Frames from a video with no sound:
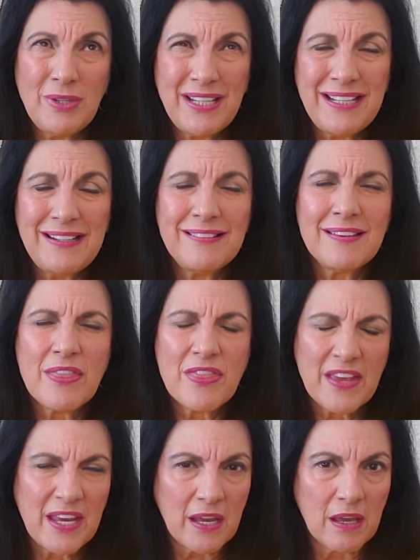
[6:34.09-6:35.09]
need to
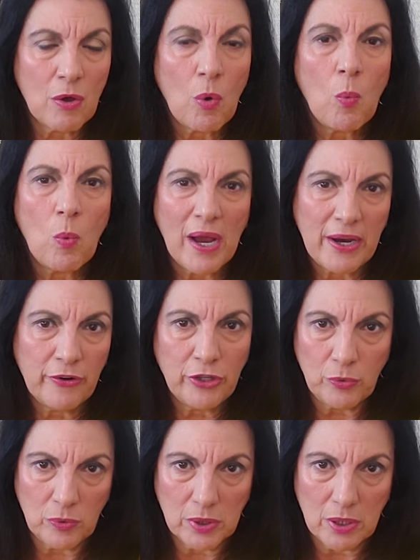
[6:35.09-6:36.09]
think, why are
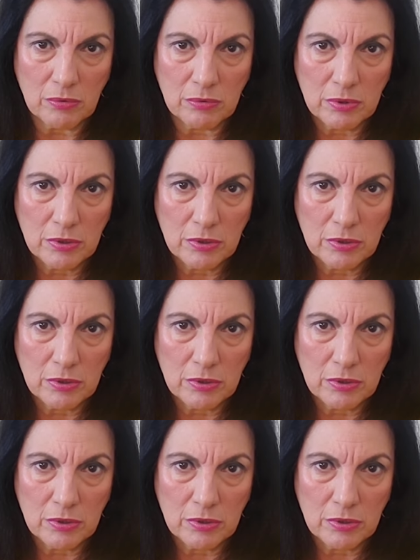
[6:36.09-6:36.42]
you alone?